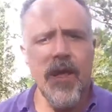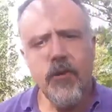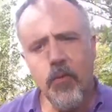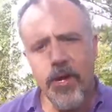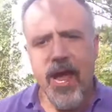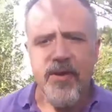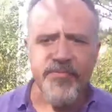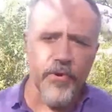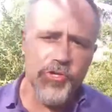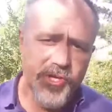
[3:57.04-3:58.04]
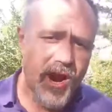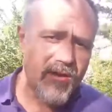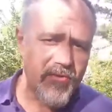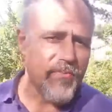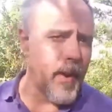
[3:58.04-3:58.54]
Now, when I first
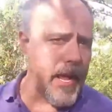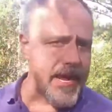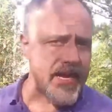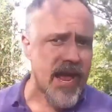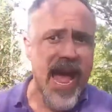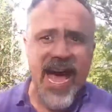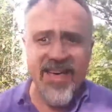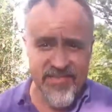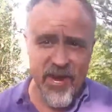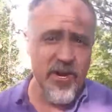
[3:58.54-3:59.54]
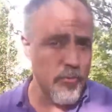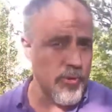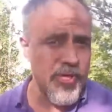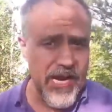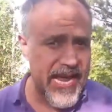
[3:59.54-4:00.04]
saw the plant, I thought it
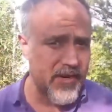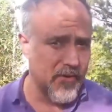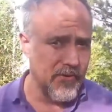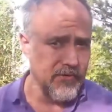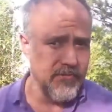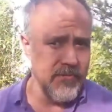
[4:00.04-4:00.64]
was a nettle.